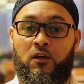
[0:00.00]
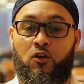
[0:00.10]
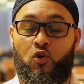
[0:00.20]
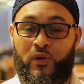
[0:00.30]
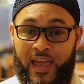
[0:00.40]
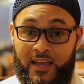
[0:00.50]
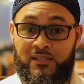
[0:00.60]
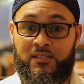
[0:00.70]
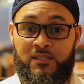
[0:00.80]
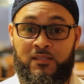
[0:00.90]

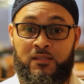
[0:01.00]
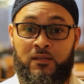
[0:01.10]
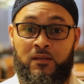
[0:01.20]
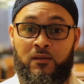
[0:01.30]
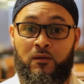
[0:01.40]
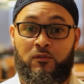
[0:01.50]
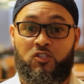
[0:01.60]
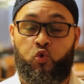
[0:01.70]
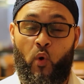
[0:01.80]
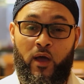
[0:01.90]
creates
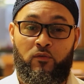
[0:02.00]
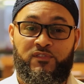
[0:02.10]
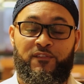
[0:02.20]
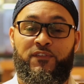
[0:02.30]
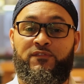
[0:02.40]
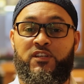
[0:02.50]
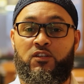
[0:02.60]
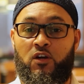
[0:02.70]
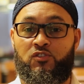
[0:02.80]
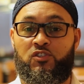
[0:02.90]
12 to
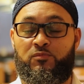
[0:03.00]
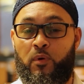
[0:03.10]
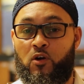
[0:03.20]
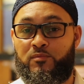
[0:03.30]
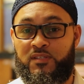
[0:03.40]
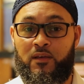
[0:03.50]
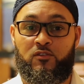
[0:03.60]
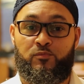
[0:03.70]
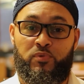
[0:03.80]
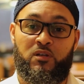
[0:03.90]
1,500 sperm
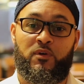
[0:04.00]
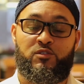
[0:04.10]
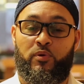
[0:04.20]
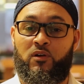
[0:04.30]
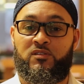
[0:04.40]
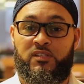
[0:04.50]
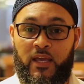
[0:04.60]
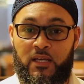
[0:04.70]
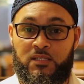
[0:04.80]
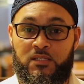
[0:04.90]
cells pretty much per
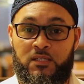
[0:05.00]
second.